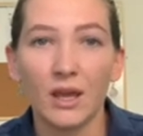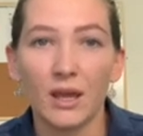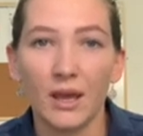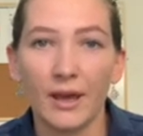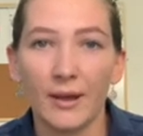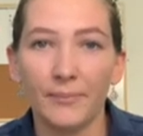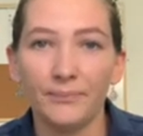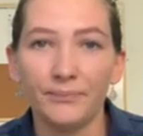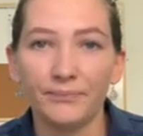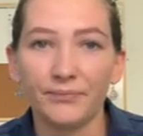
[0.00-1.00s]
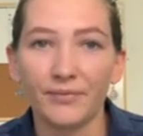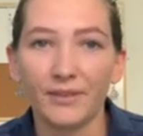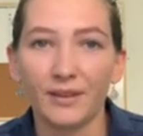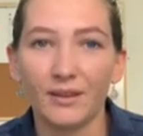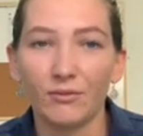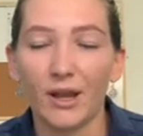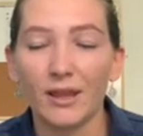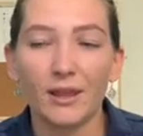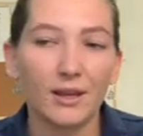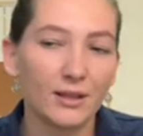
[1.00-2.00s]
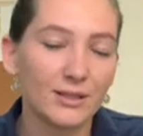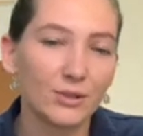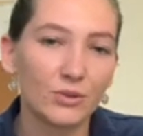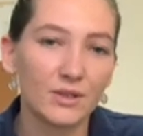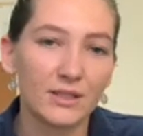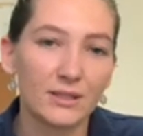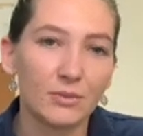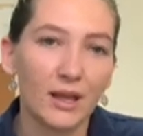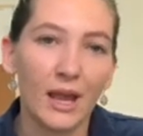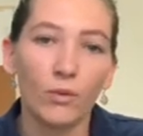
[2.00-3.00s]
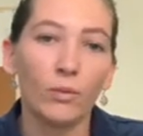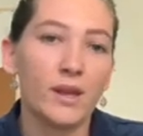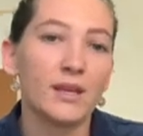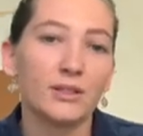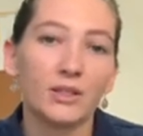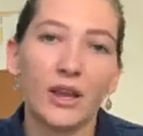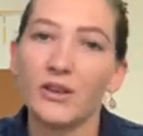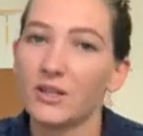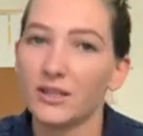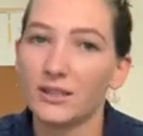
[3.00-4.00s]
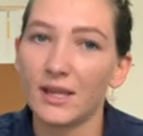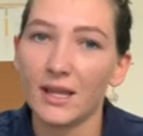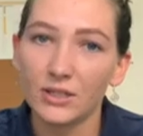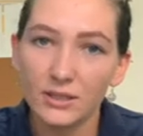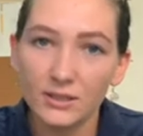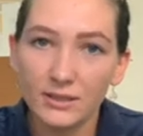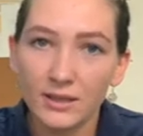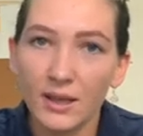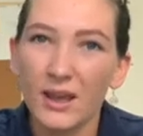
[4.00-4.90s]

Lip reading: rather than at the school system and how we can change it as teachers